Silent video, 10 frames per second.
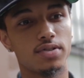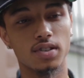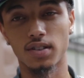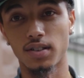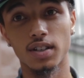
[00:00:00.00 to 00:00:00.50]

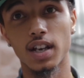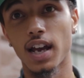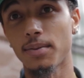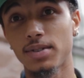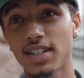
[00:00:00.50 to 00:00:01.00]
Shit.
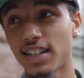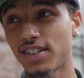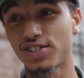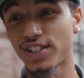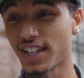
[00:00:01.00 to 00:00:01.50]
I be
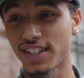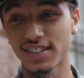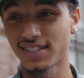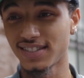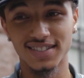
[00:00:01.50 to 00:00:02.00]
taking the
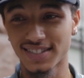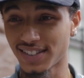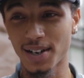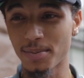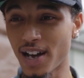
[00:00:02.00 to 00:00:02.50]
train,
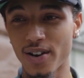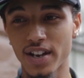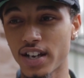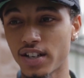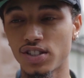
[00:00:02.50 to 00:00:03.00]
coming out
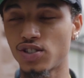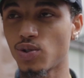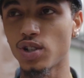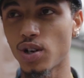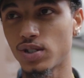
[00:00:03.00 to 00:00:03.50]
here. There's
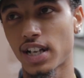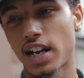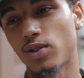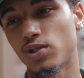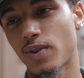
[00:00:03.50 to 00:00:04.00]
studios that
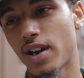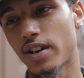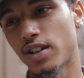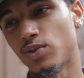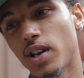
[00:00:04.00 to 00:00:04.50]
I go to out
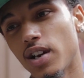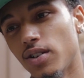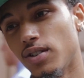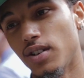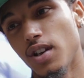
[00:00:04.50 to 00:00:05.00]
here as
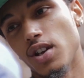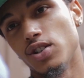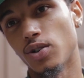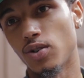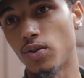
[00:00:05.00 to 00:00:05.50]
well.
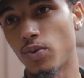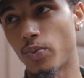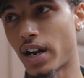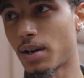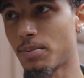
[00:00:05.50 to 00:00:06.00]
So
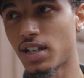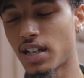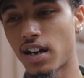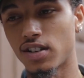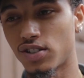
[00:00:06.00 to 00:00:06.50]
when I'm in
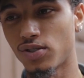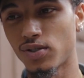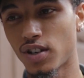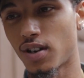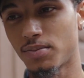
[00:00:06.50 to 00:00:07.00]
and out of the
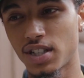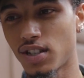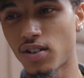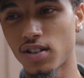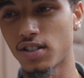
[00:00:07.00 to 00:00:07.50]
studio, I'm
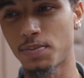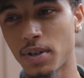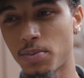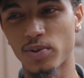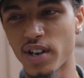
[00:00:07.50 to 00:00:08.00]
seeing all of these
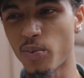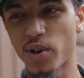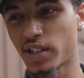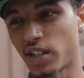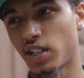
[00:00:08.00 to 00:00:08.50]
people
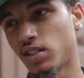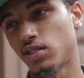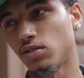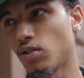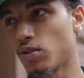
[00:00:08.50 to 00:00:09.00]
networking, and
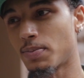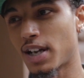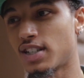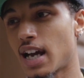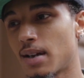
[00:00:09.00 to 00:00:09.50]
it's
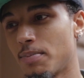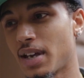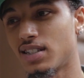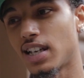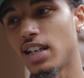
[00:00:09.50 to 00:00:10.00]
my job to
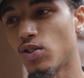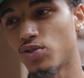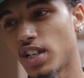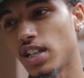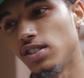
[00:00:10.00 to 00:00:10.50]
maintain
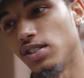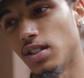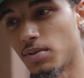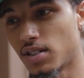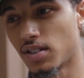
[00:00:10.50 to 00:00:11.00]
those
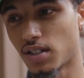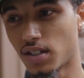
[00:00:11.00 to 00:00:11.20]
relationships.